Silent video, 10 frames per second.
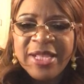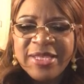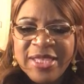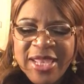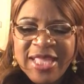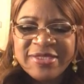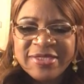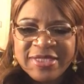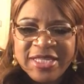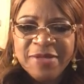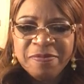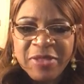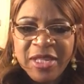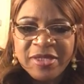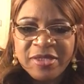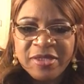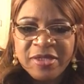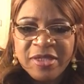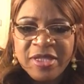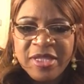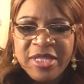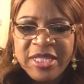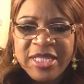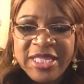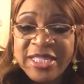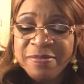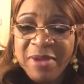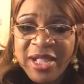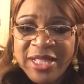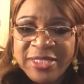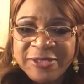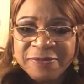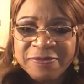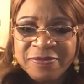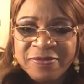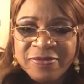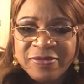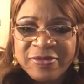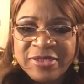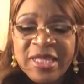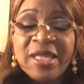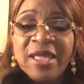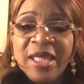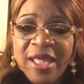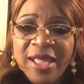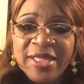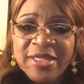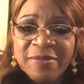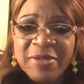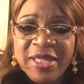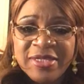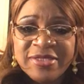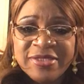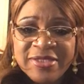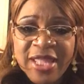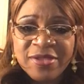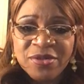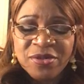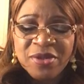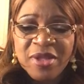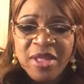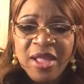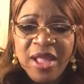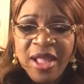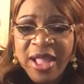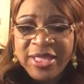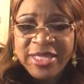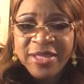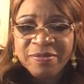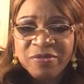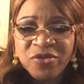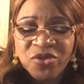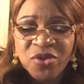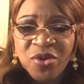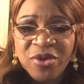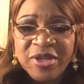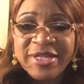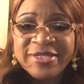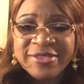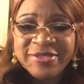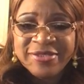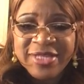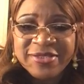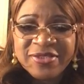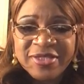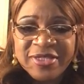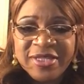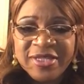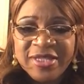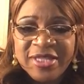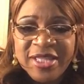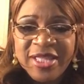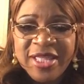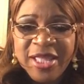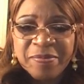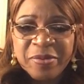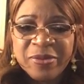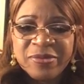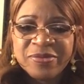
Let's keep that in mind. I am Helen Saddler. I am your destiny helper.